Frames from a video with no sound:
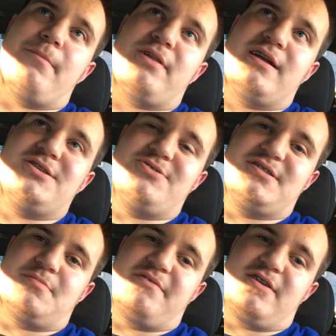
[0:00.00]
I plan on
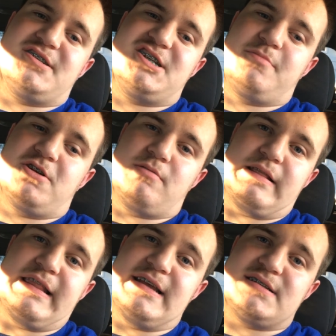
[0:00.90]
doing something very similar
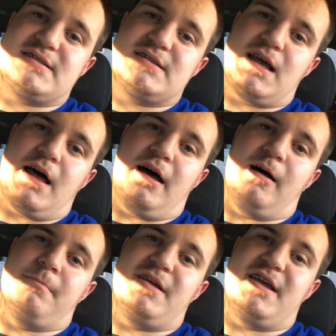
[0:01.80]
with this,
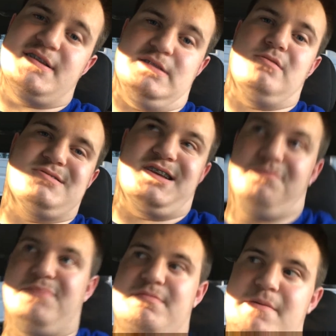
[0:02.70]
as long as I
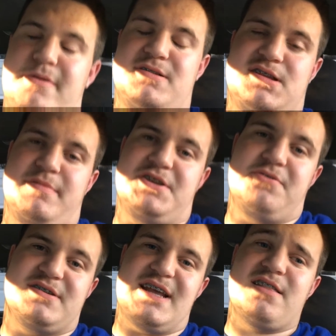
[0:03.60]
can beg my parents to let me do
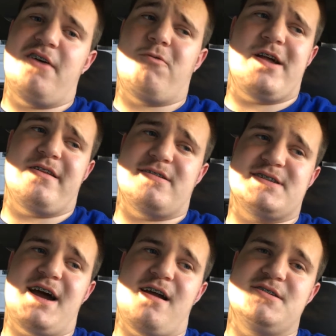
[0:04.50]
it, because I love white letter
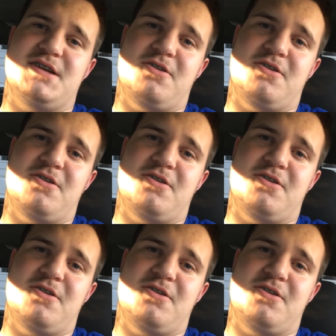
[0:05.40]
tires.